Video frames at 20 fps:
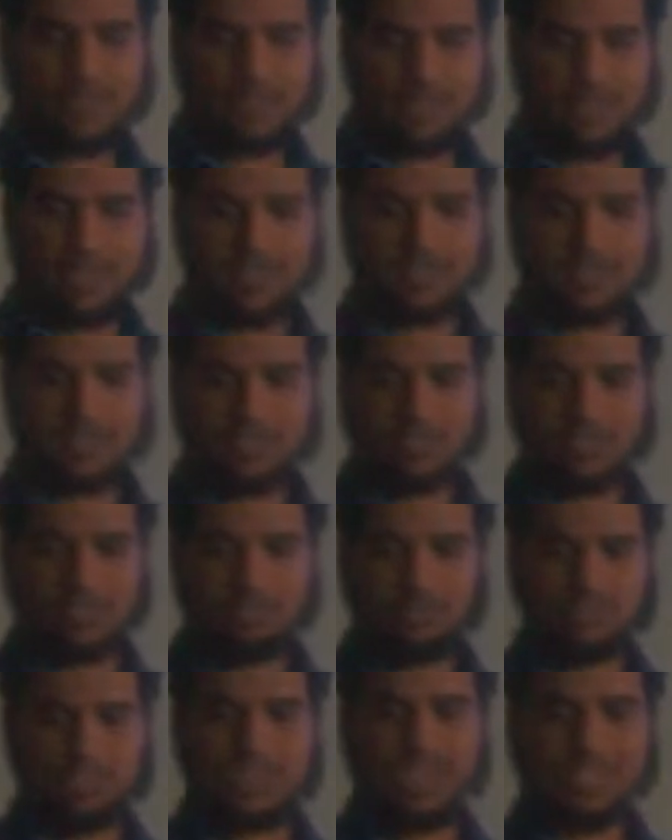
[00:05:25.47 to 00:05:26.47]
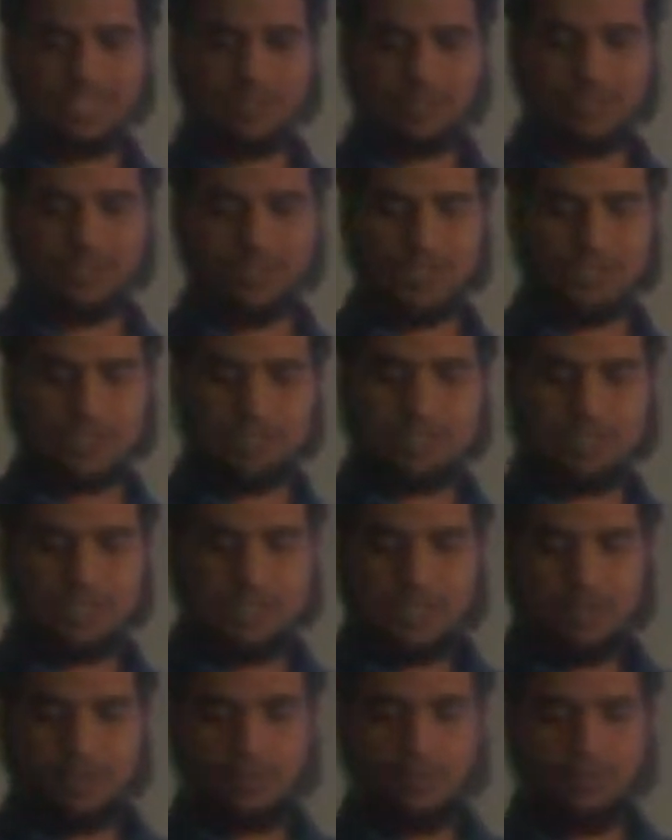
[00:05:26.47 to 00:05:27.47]
As a result, we can't use it
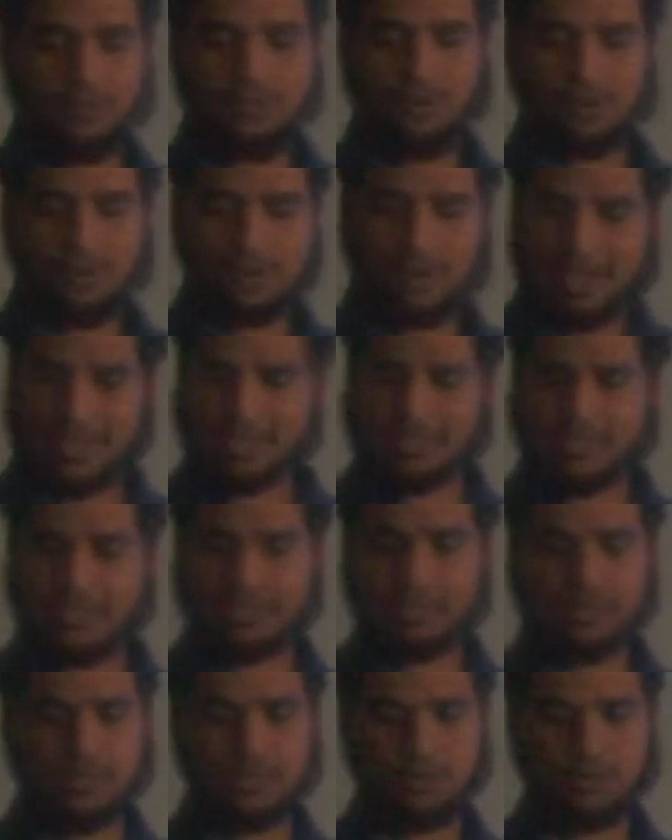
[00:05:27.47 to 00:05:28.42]
for writing